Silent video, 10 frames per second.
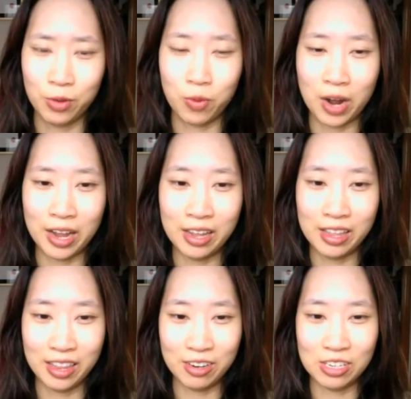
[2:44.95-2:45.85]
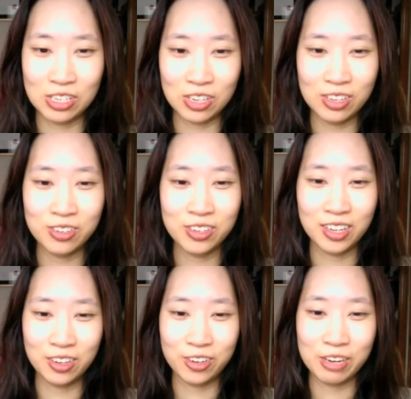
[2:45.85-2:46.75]
why there is so little
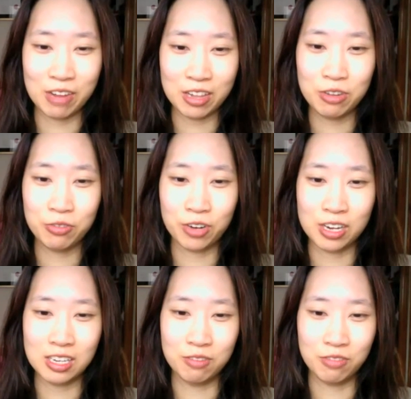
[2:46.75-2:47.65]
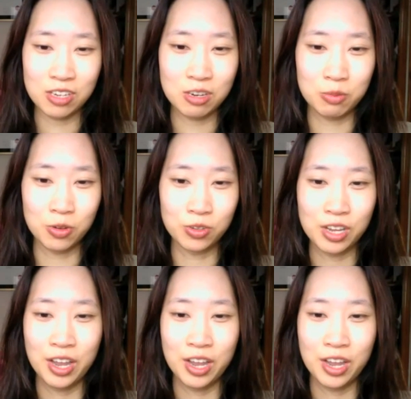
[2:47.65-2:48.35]
caloric value for us in vegetables,